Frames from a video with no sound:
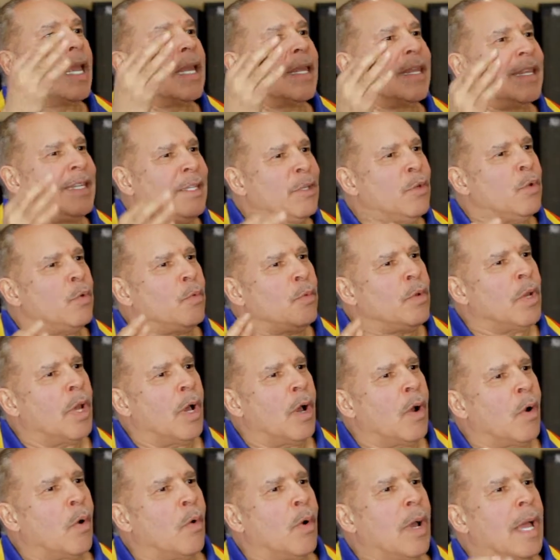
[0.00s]
you
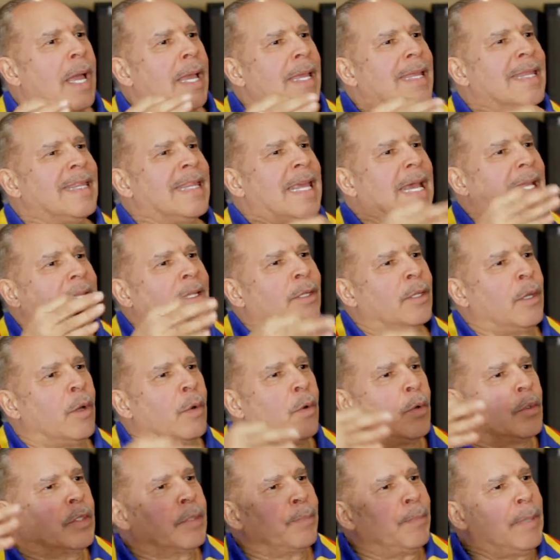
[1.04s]
know that
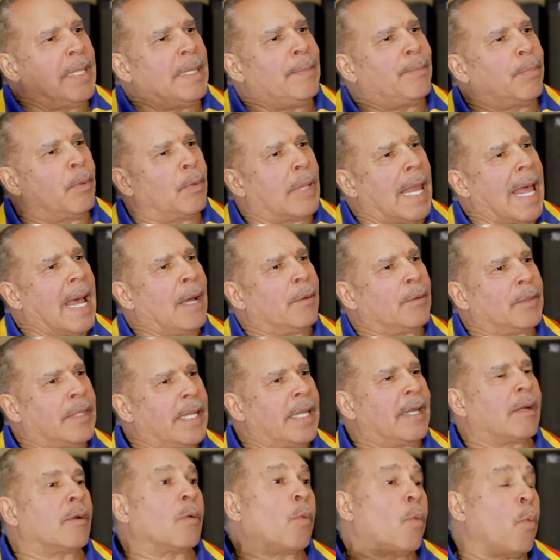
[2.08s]
those people out
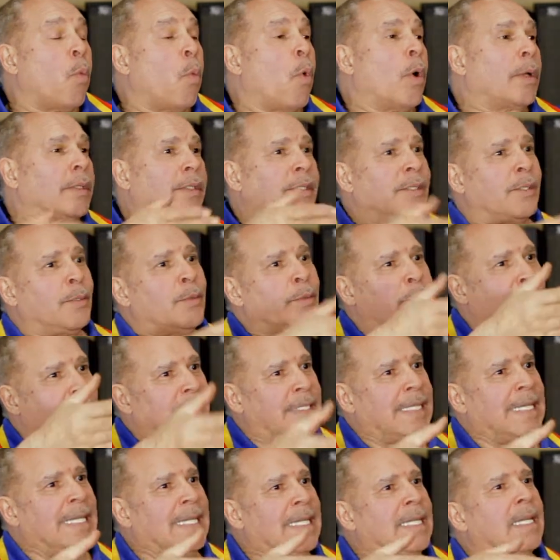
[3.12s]
there want to
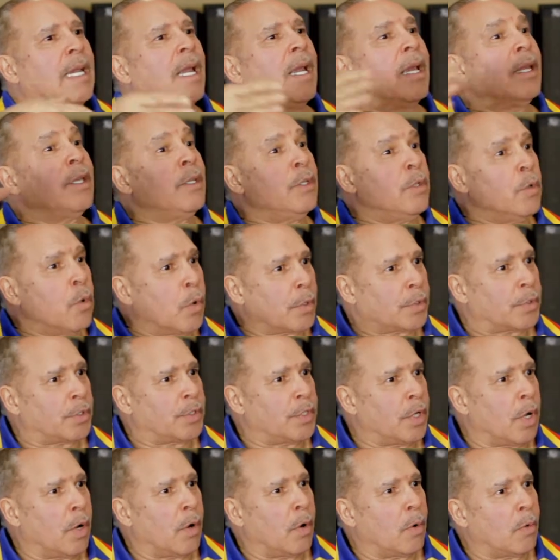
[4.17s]
see your
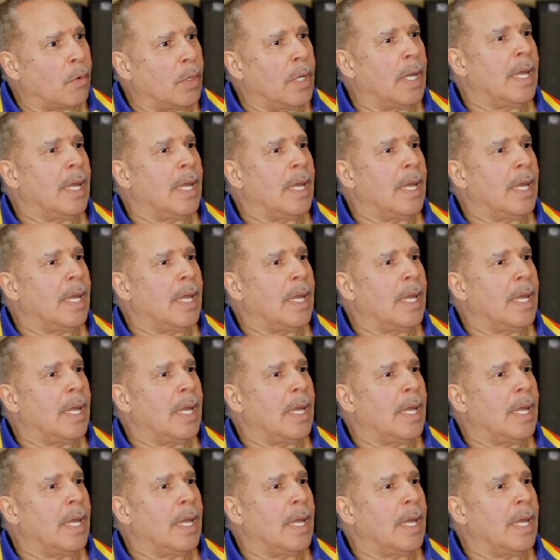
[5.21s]
show.